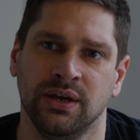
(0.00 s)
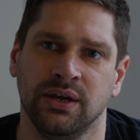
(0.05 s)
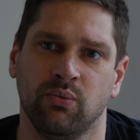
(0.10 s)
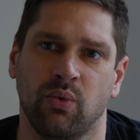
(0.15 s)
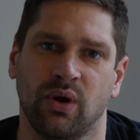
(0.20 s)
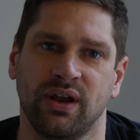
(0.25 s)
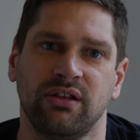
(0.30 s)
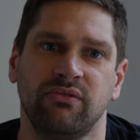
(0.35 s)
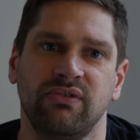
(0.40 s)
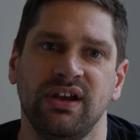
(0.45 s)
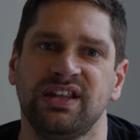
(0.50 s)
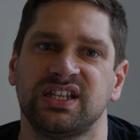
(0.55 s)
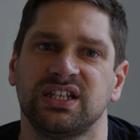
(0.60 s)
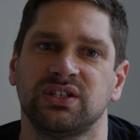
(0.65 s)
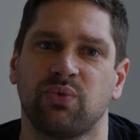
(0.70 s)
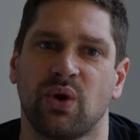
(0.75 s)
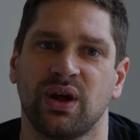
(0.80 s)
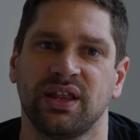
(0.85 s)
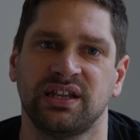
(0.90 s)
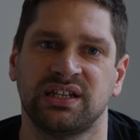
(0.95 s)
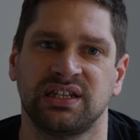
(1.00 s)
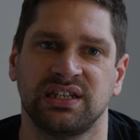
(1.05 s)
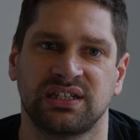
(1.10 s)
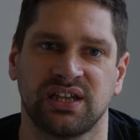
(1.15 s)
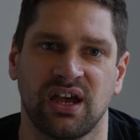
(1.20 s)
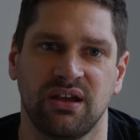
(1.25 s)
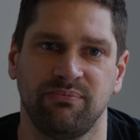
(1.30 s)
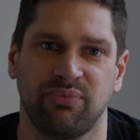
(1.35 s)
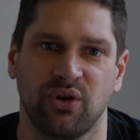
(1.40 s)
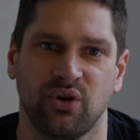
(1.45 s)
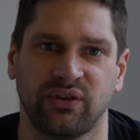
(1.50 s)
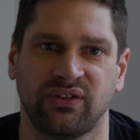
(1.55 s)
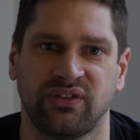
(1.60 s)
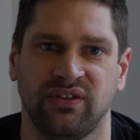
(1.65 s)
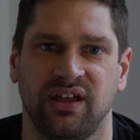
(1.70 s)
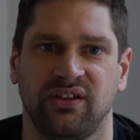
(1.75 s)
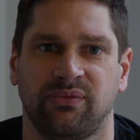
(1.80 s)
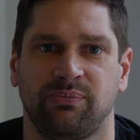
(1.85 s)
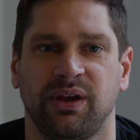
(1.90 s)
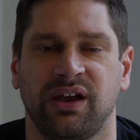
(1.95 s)
One of the reasons why this is so
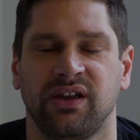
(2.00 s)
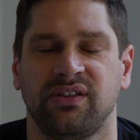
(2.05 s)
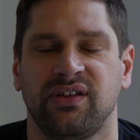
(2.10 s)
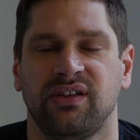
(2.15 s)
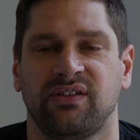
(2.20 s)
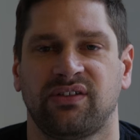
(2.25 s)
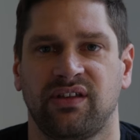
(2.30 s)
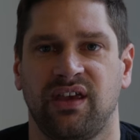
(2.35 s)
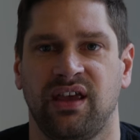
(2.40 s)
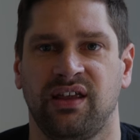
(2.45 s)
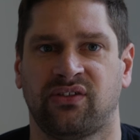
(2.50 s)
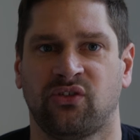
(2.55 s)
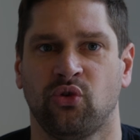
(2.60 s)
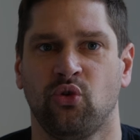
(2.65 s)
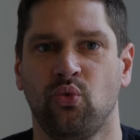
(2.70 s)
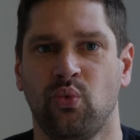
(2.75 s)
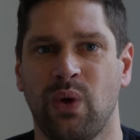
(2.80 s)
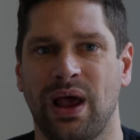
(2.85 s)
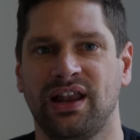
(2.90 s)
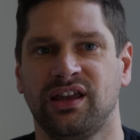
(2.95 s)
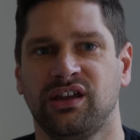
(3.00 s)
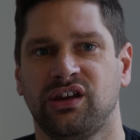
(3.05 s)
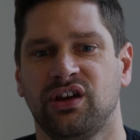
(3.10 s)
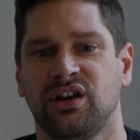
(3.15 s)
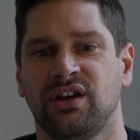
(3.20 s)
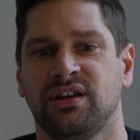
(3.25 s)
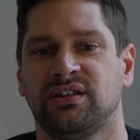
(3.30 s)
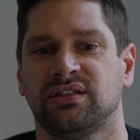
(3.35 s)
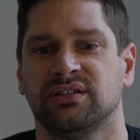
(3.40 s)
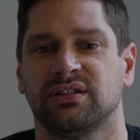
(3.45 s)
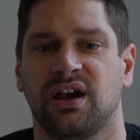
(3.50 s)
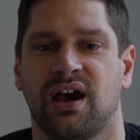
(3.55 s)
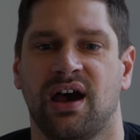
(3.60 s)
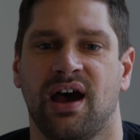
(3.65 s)
important is because it's all well and good